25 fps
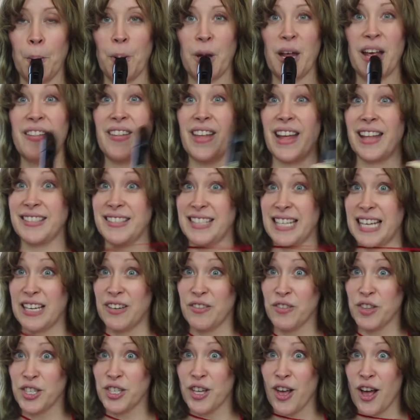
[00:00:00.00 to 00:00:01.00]
And that's the end
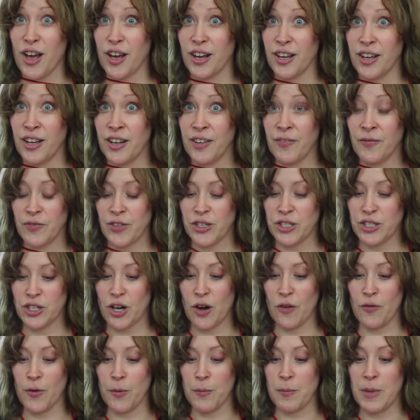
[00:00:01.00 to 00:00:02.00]
of the song. Let's
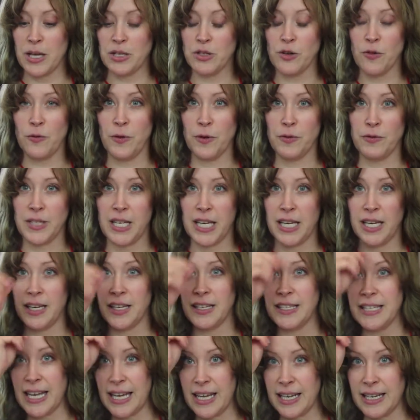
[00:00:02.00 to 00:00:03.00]
start from measure 15
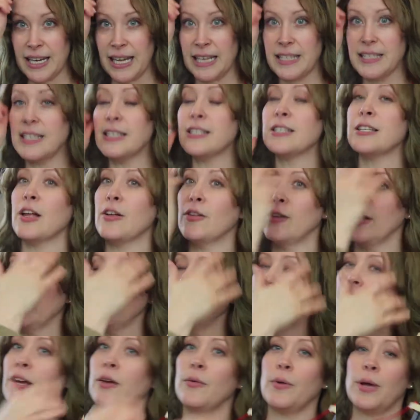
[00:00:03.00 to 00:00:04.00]
and take it nice and slowly.
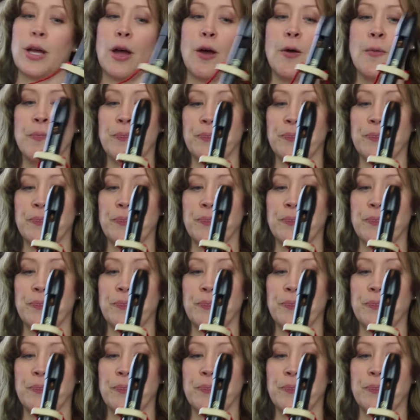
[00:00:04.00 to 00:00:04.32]
Here we go.